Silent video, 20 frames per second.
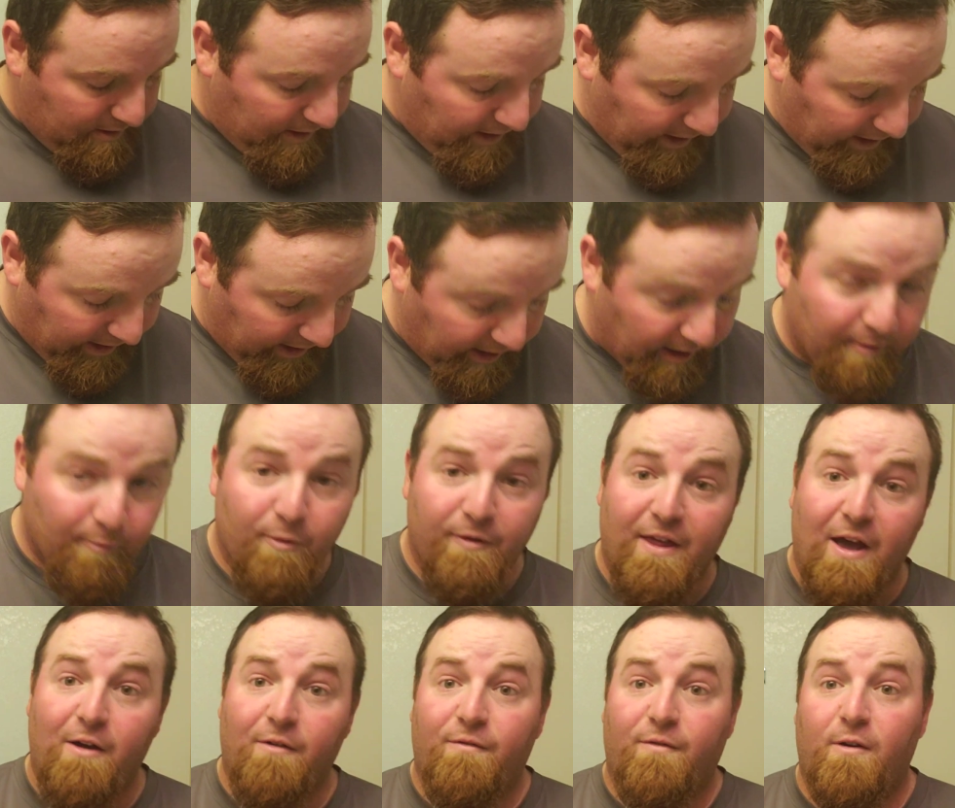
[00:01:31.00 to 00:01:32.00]
And
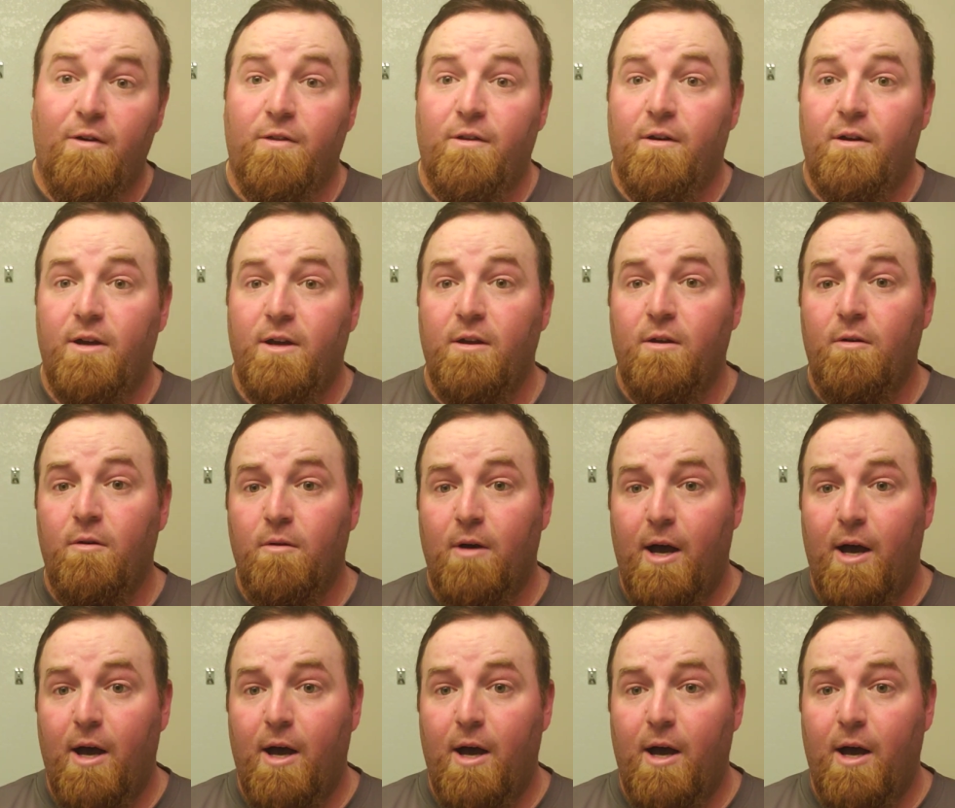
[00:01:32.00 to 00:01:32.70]
without further ado,